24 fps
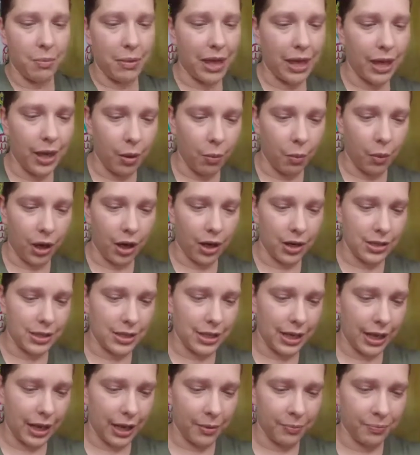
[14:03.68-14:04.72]
make it work
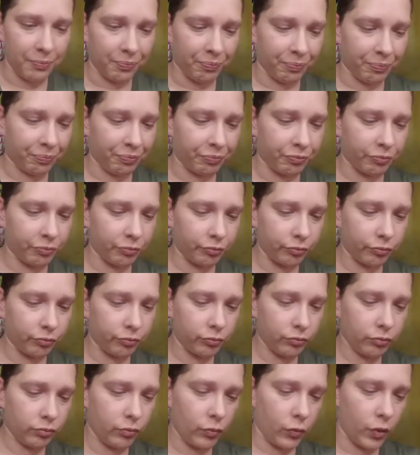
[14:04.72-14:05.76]
today.
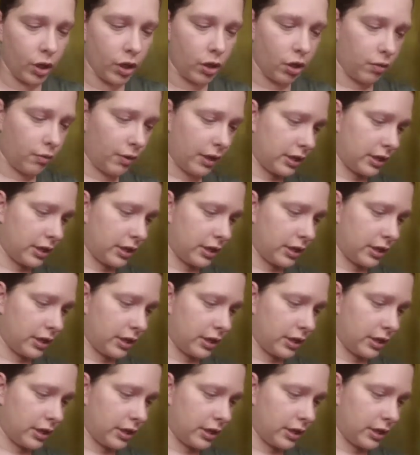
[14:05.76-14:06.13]
All